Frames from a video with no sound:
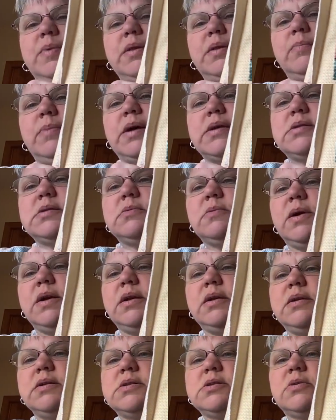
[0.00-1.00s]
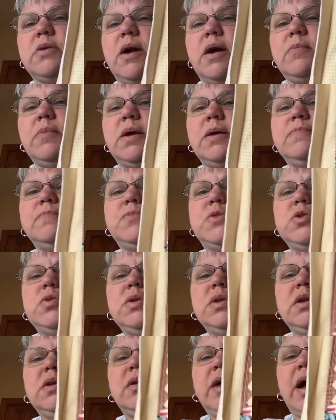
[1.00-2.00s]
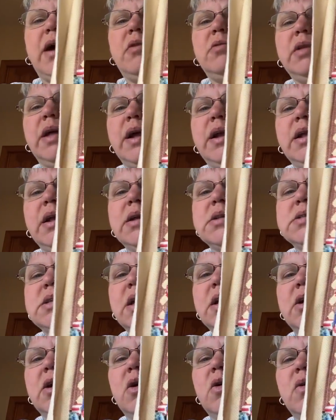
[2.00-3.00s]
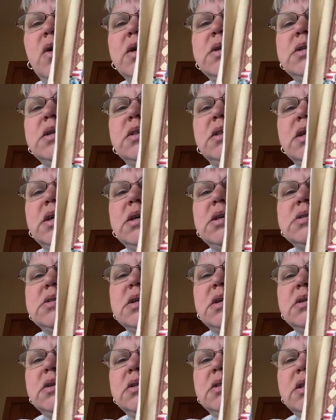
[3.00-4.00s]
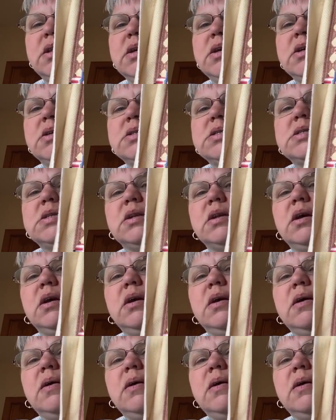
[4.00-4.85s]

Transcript: be the best way to describe it. Do a little outlining as I go. I did this, and